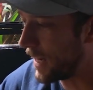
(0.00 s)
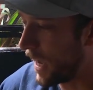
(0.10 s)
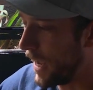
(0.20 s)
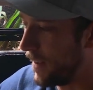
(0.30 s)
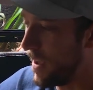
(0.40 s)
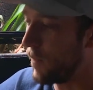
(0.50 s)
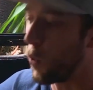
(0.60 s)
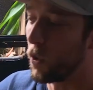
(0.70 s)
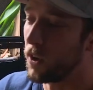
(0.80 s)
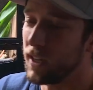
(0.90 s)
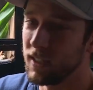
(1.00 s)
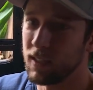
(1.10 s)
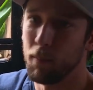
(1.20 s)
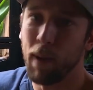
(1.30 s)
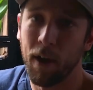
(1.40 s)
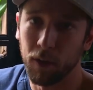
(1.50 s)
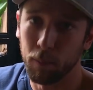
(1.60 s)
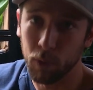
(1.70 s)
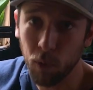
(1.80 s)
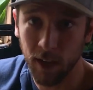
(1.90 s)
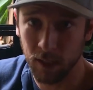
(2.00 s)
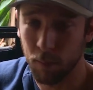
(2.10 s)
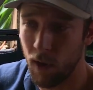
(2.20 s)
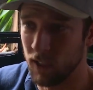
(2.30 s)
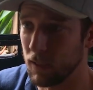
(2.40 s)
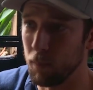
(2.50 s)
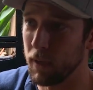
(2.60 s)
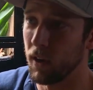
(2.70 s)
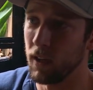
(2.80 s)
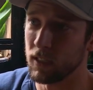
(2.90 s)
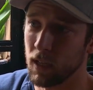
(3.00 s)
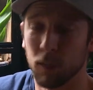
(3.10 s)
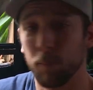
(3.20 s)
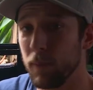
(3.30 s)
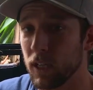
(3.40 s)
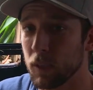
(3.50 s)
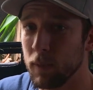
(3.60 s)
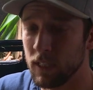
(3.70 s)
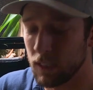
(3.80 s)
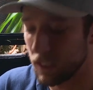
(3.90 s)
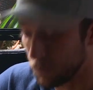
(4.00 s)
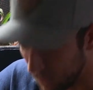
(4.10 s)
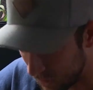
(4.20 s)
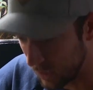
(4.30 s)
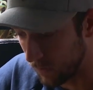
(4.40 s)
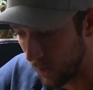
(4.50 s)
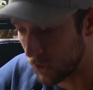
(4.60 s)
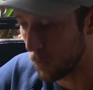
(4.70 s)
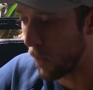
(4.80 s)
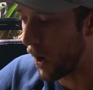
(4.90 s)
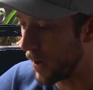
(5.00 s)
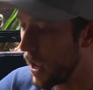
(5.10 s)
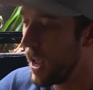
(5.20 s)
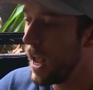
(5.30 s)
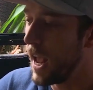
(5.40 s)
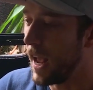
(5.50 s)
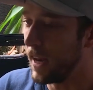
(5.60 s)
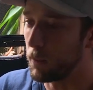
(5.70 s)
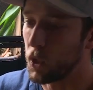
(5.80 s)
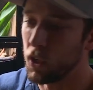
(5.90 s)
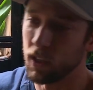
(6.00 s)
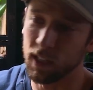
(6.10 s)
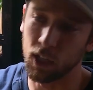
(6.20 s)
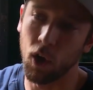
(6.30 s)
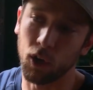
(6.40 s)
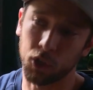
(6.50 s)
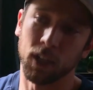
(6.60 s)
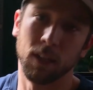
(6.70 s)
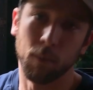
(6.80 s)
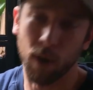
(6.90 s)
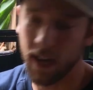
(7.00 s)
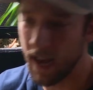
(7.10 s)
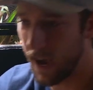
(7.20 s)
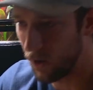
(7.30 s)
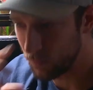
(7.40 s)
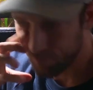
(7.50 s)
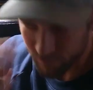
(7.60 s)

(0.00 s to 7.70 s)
I have ordered in some powder blue isopods, some bigger species of isopod, and I'm currently culturing them right now.